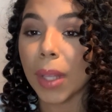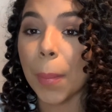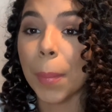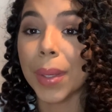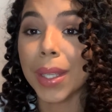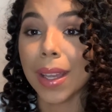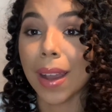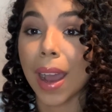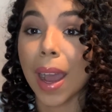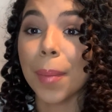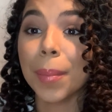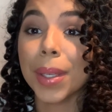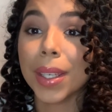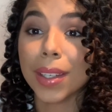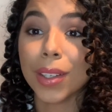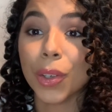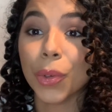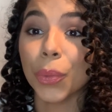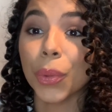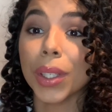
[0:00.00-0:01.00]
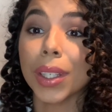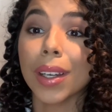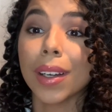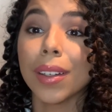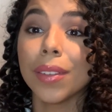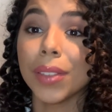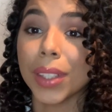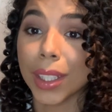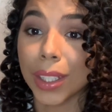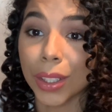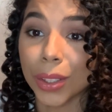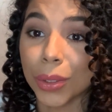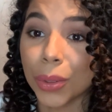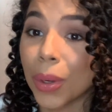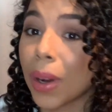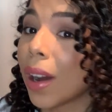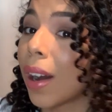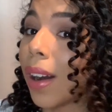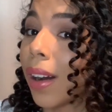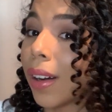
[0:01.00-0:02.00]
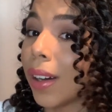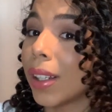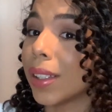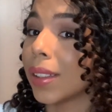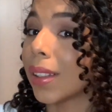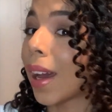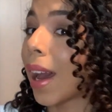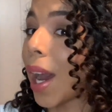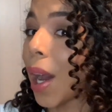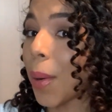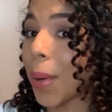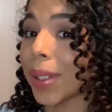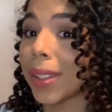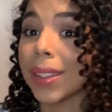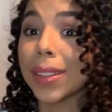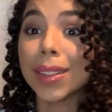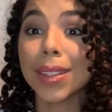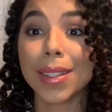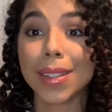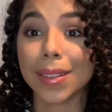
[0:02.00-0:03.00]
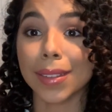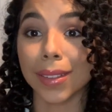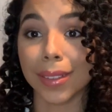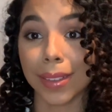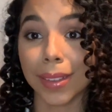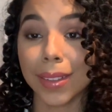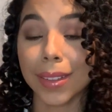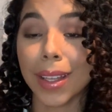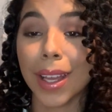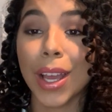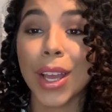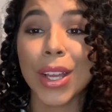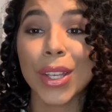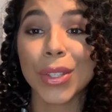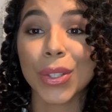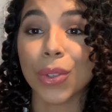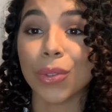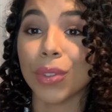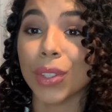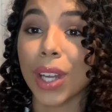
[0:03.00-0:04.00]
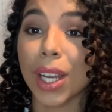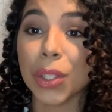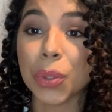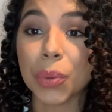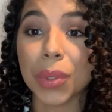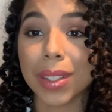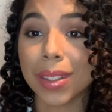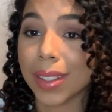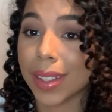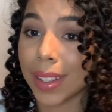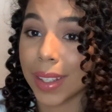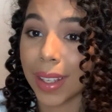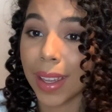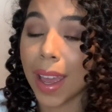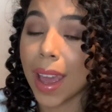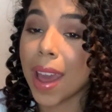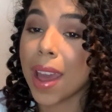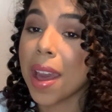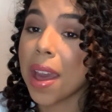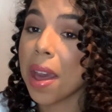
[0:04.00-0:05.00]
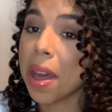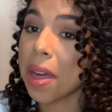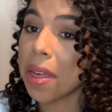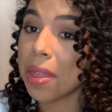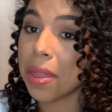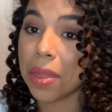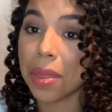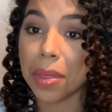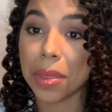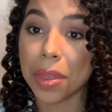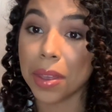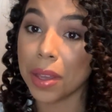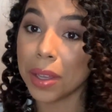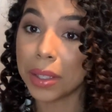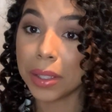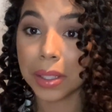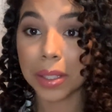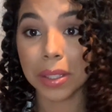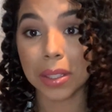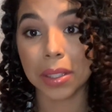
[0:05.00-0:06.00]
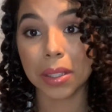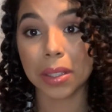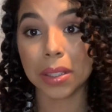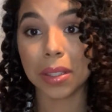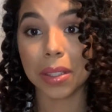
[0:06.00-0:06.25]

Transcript: But yeah, I'm here with a video on how I did this look. So if you guys want to see this